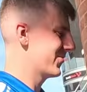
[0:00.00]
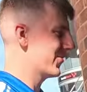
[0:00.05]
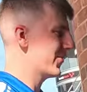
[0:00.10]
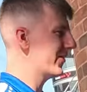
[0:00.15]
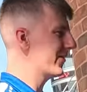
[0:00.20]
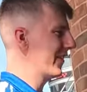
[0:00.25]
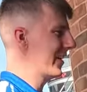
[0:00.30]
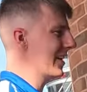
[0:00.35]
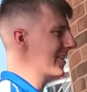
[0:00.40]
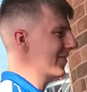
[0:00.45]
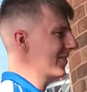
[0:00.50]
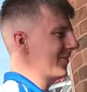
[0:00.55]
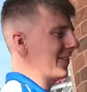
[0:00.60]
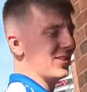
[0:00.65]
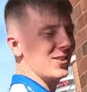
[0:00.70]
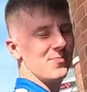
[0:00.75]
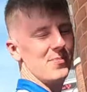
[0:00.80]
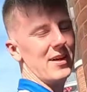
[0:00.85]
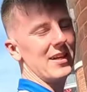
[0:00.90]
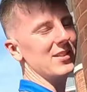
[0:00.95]
Go here and
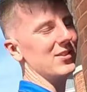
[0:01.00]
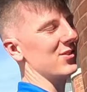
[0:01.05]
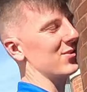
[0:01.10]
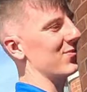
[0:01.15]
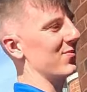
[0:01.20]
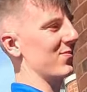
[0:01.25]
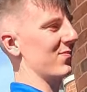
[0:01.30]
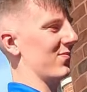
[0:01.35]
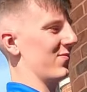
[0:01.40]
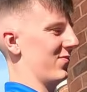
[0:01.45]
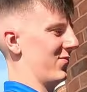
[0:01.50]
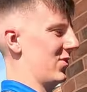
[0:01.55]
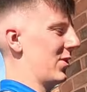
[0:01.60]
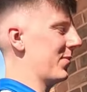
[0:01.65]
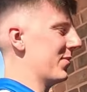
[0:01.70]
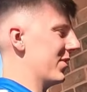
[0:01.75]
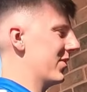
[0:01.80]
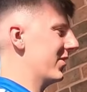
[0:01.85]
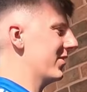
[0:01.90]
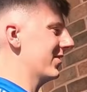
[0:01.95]
fit some pads.
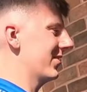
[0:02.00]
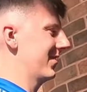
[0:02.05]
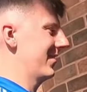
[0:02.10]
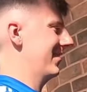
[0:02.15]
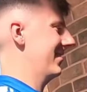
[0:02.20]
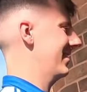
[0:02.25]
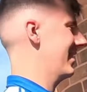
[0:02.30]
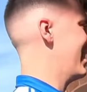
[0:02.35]
job done.